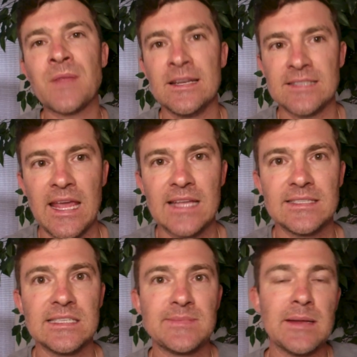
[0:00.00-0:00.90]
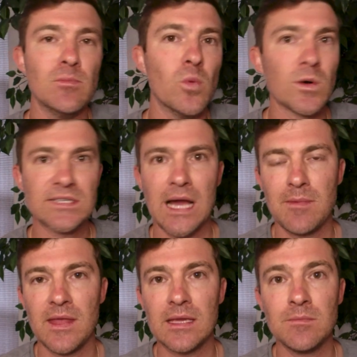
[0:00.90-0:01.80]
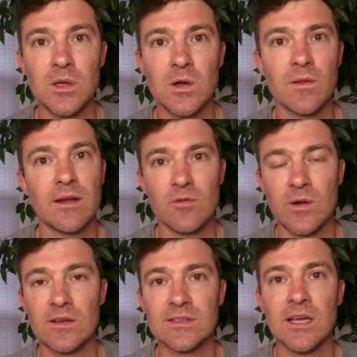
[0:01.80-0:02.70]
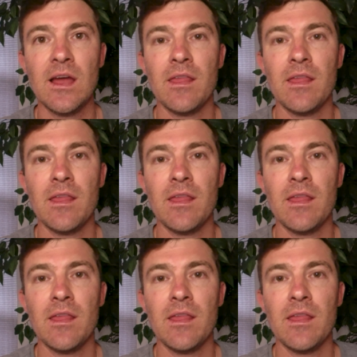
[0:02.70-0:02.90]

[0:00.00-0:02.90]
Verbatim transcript: in his hands and he spent more time on that computer than everyone else.